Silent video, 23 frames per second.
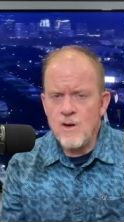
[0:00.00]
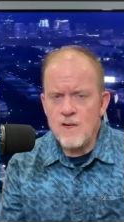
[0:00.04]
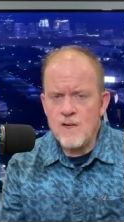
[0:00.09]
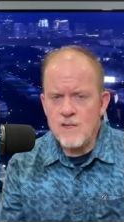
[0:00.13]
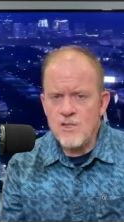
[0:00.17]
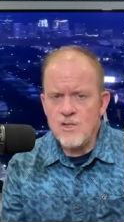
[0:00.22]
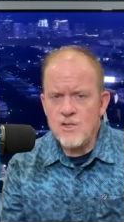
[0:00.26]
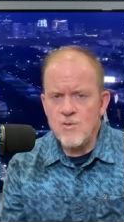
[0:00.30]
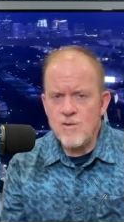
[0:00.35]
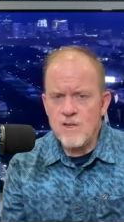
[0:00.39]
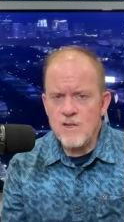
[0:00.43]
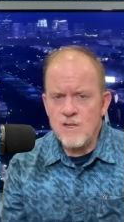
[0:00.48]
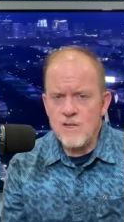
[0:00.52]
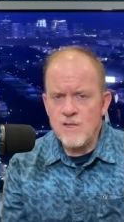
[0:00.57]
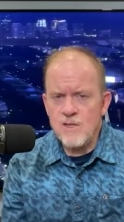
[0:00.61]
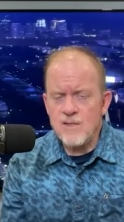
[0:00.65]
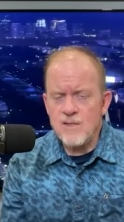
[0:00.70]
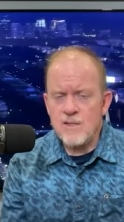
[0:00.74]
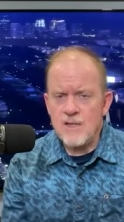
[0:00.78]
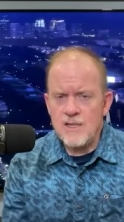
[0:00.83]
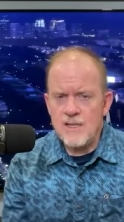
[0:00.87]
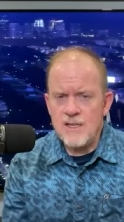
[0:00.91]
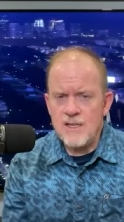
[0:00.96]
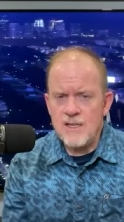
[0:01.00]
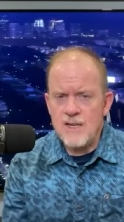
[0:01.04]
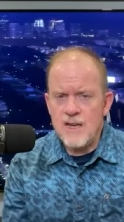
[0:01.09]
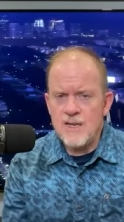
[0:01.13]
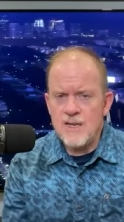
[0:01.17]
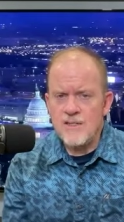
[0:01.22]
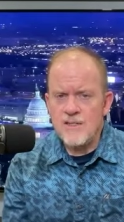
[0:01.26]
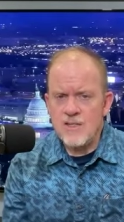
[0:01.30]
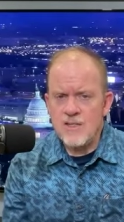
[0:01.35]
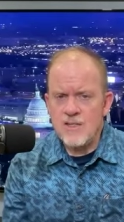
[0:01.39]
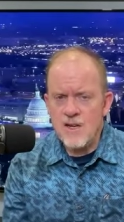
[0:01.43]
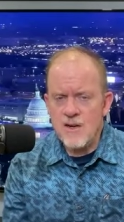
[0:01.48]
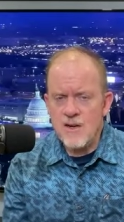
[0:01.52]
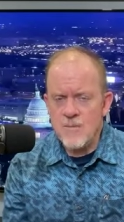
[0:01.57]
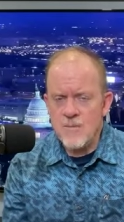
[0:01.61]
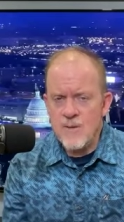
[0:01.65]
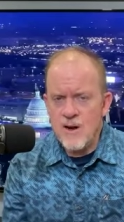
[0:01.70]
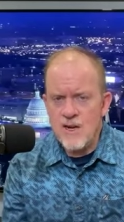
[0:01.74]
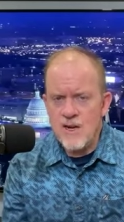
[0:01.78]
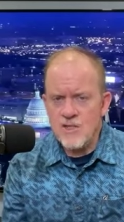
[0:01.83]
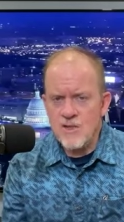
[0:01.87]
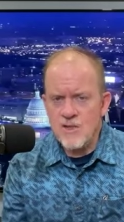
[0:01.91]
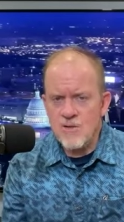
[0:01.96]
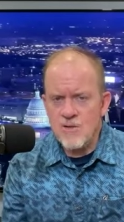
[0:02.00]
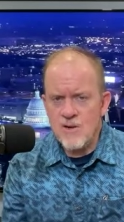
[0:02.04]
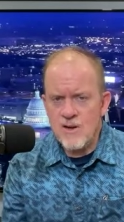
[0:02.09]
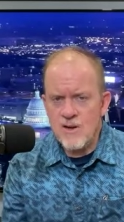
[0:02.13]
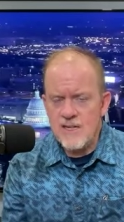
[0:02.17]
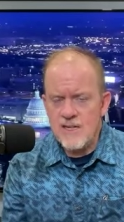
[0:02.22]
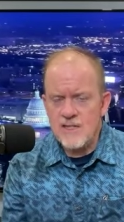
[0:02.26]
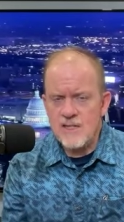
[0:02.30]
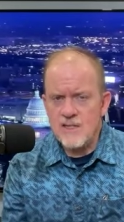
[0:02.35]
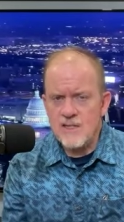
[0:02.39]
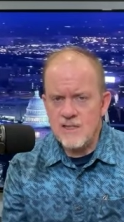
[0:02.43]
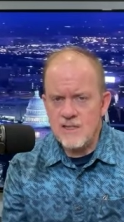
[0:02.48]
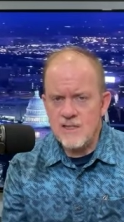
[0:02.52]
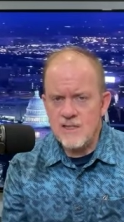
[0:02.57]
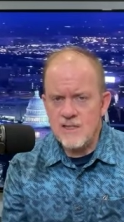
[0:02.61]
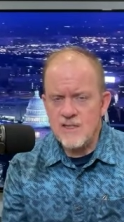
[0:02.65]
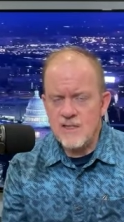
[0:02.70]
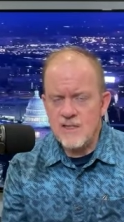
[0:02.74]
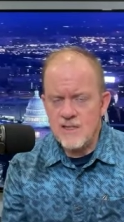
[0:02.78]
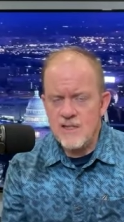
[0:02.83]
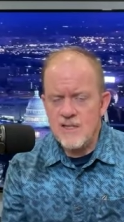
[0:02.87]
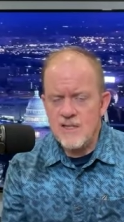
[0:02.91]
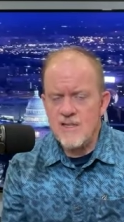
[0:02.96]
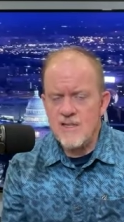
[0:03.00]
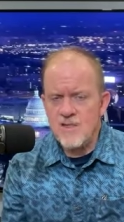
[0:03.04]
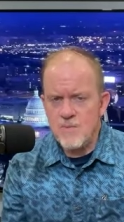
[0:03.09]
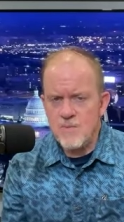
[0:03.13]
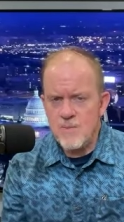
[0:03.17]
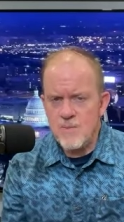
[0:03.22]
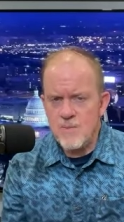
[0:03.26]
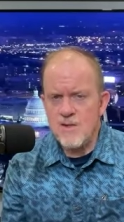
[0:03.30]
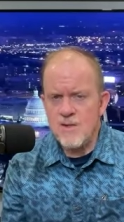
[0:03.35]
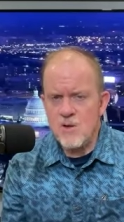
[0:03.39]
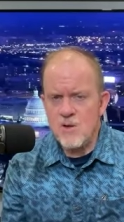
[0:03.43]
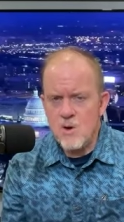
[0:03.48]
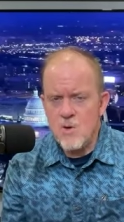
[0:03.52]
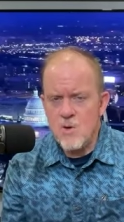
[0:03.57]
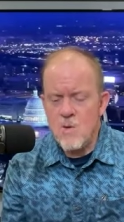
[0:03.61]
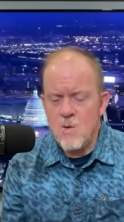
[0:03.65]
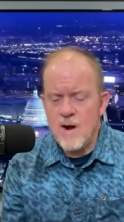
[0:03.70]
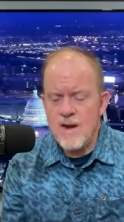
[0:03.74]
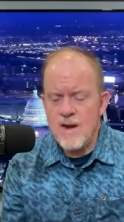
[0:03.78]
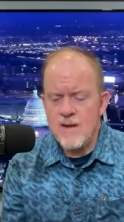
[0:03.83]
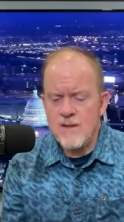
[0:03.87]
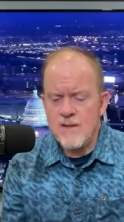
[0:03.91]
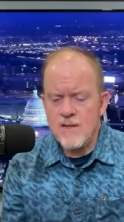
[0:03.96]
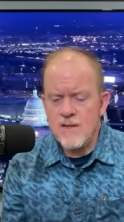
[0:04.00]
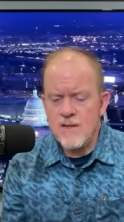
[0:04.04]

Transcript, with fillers: Israel against the Hamas craziness, I think has been quite.